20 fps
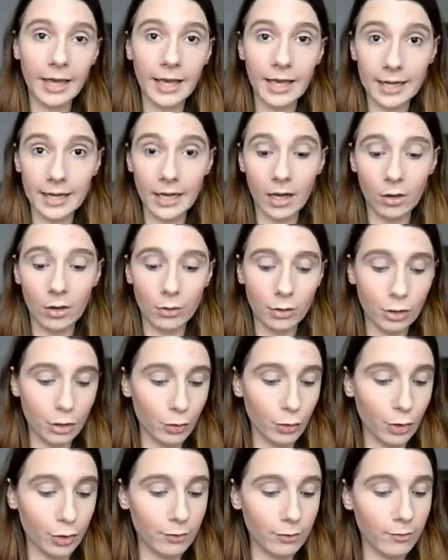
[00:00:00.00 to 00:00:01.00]
And now we're
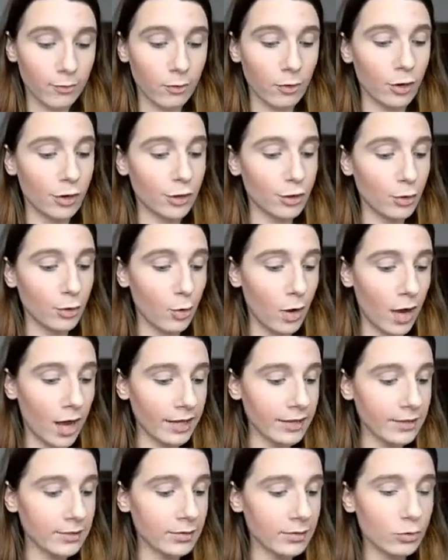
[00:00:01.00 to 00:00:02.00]
going for the
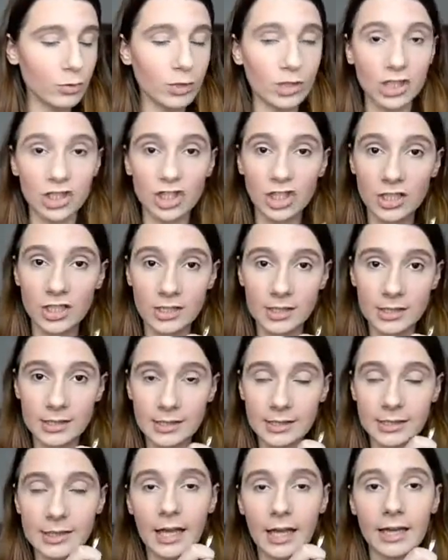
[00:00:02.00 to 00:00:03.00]
wax, which is
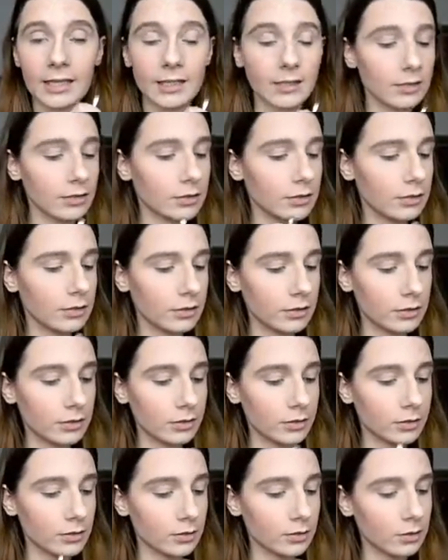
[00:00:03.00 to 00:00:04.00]
like the
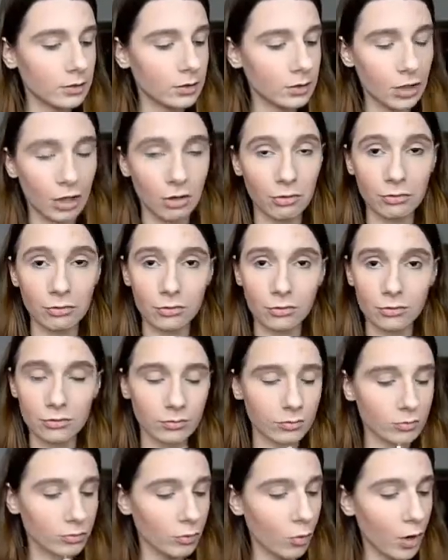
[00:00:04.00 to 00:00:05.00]
down
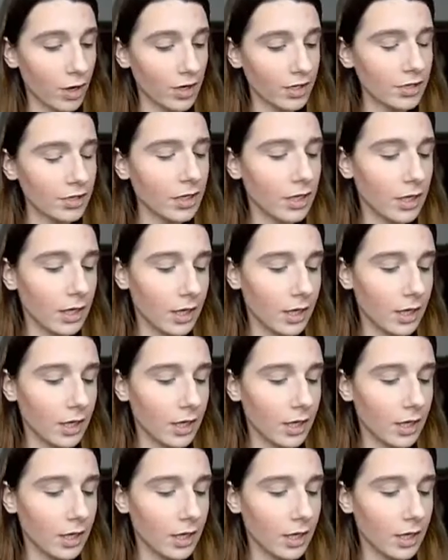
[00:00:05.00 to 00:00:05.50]
one,